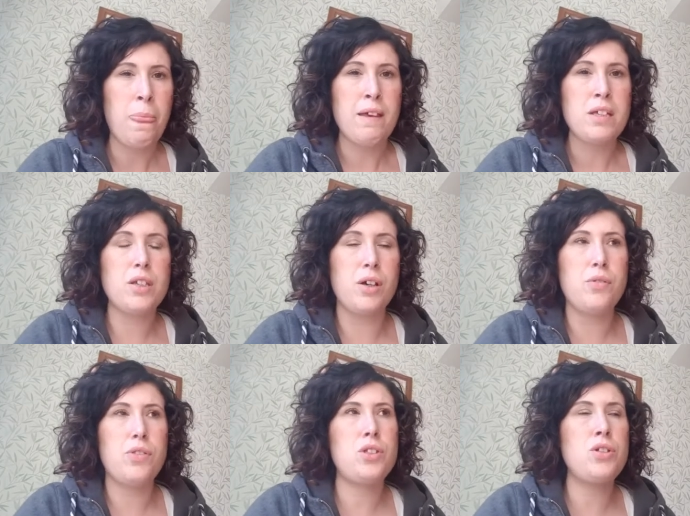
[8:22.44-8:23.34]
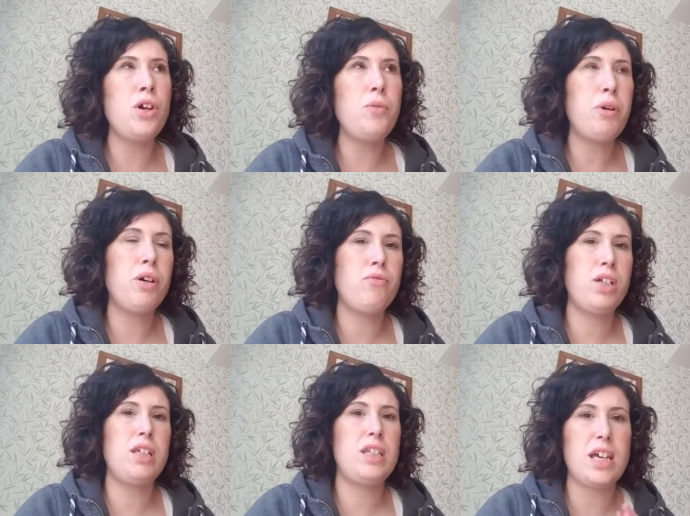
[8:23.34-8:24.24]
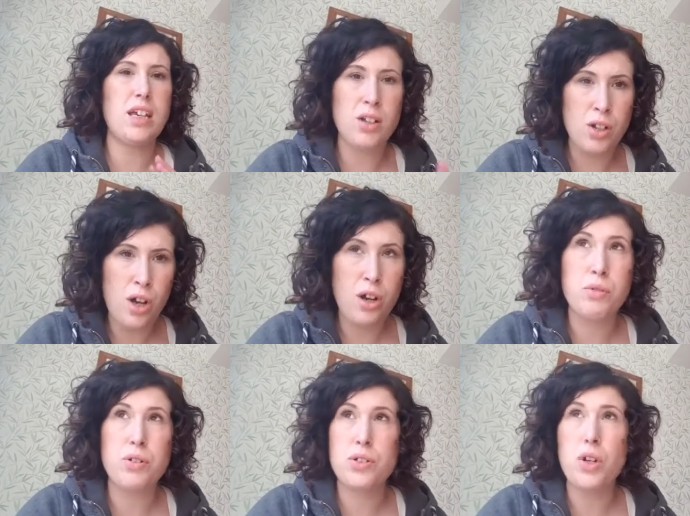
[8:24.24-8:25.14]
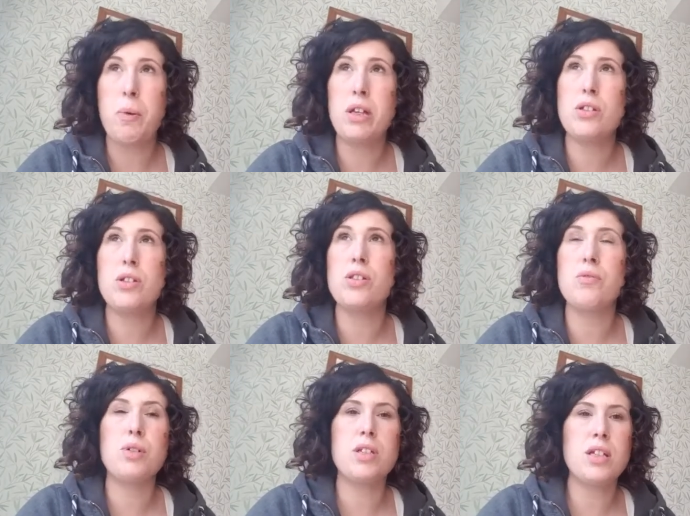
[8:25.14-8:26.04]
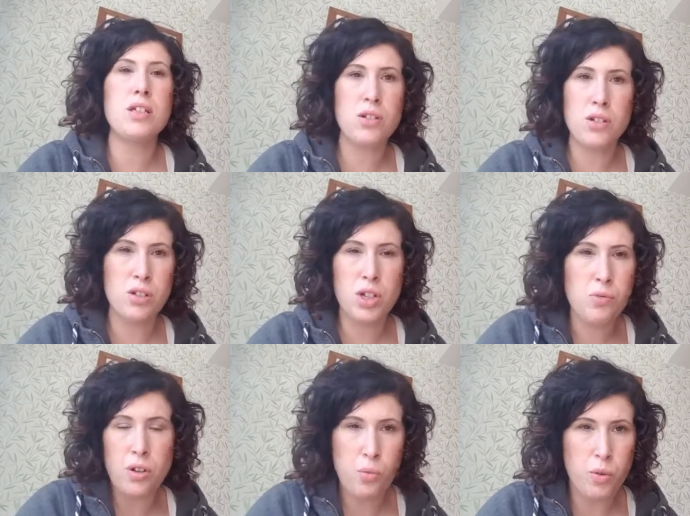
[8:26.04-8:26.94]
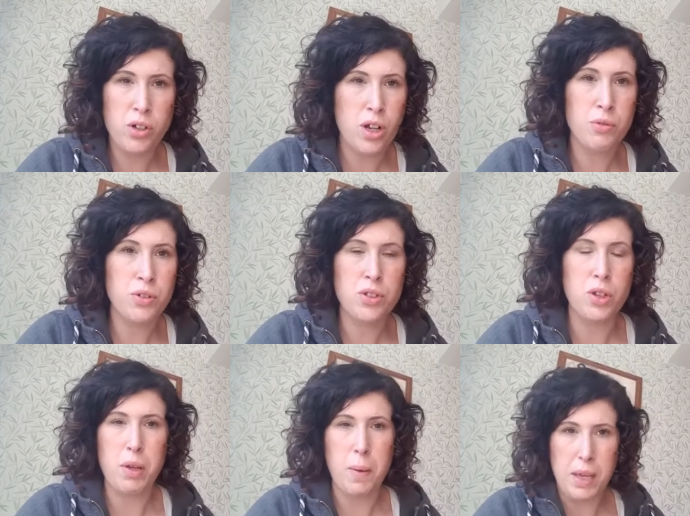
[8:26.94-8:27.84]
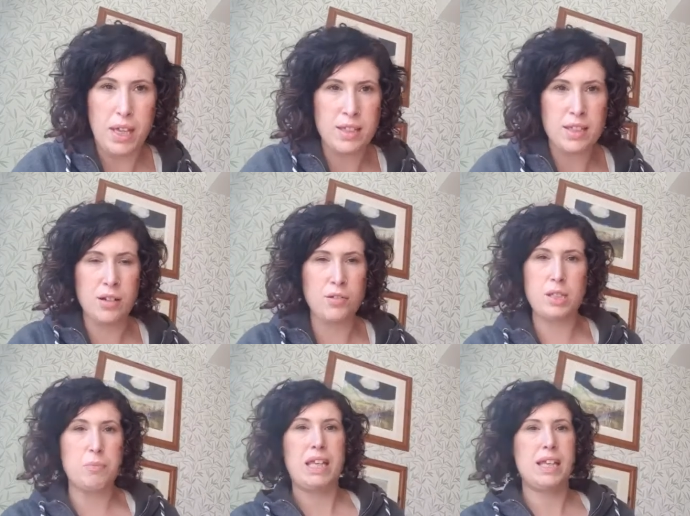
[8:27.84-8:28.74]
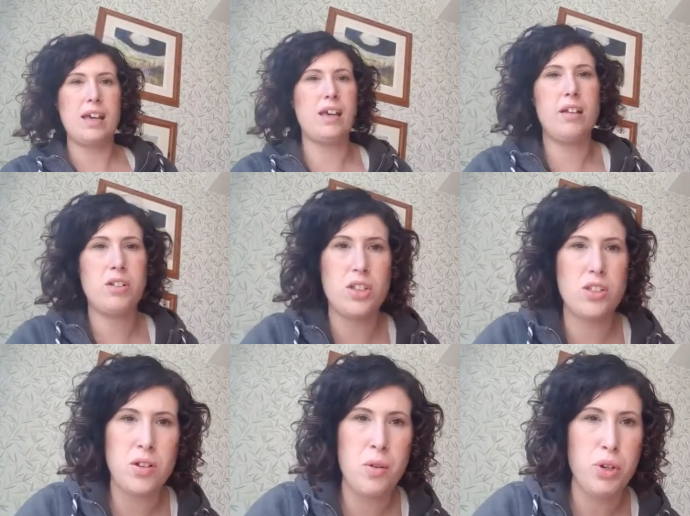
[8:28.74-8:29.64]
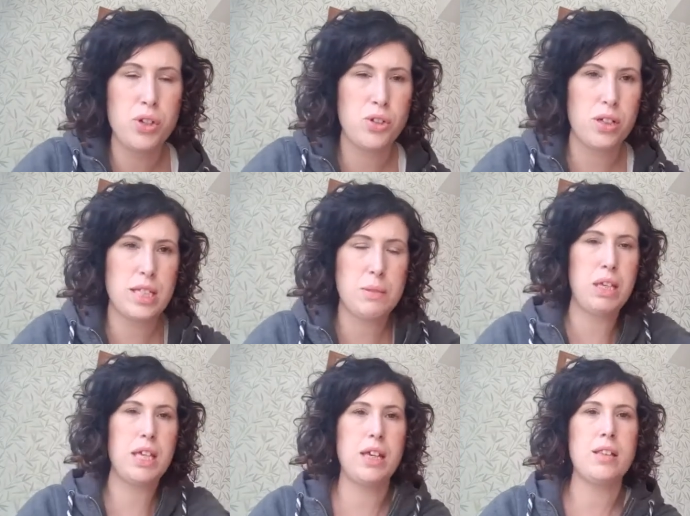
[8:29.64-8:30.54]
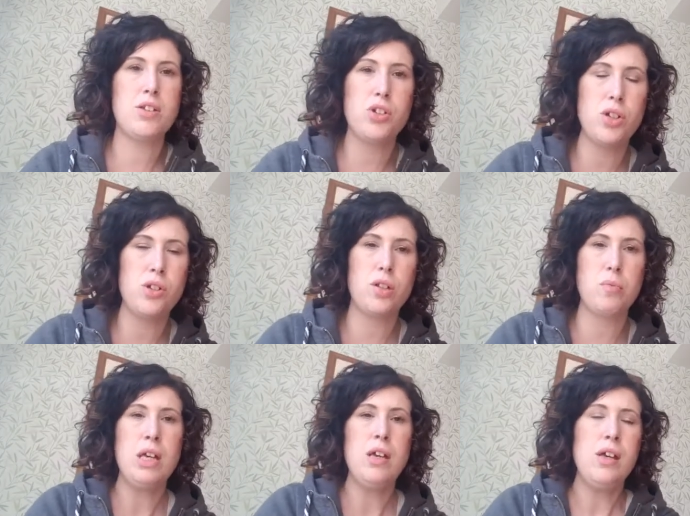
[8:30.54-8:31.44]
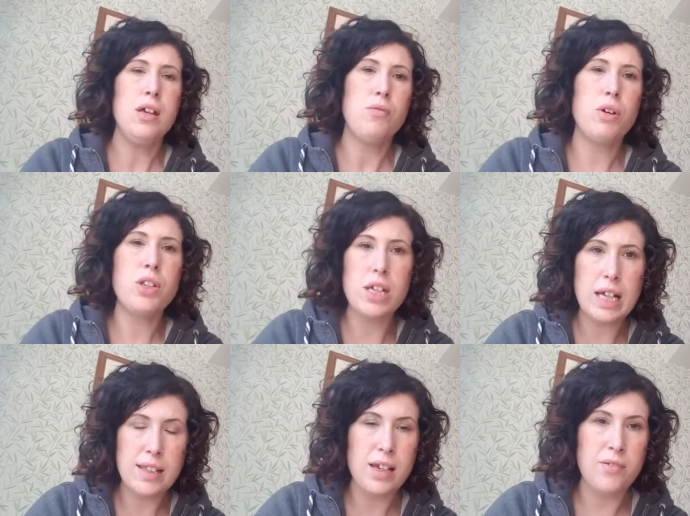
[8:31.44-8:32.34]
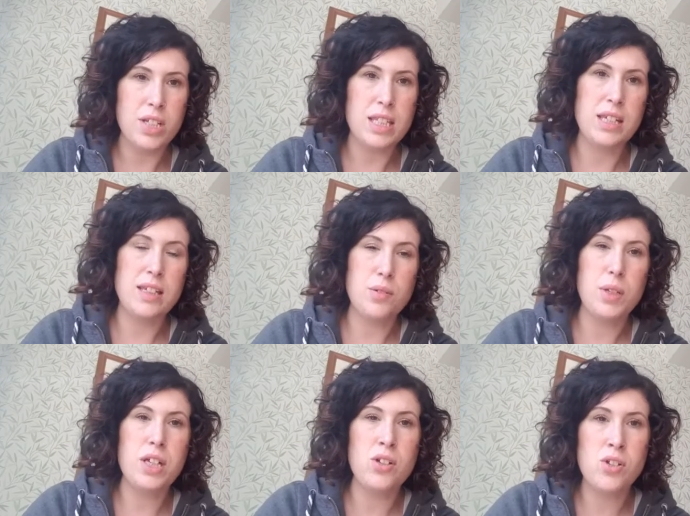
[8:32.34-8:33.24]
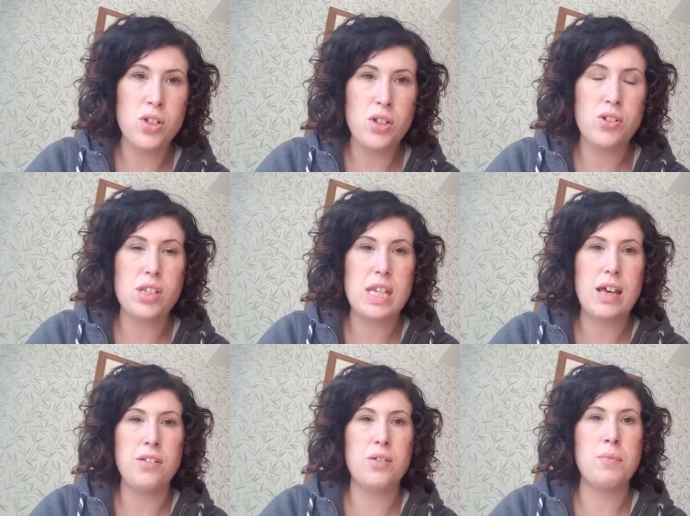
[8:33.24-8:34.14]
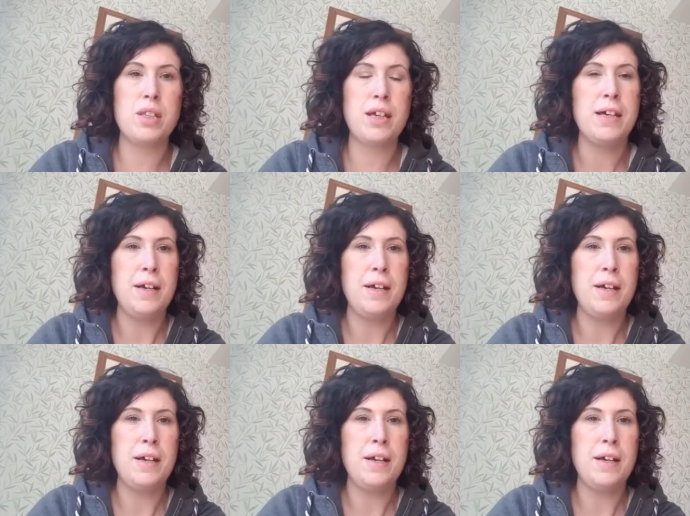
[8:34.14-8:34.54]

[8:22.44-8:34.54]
So there's no point really saying no or stop it to them, because they don't know what no or stop it means. They don't speak English, so there's no point trying to speak English to them. One of the clearest things that we can do to tell them that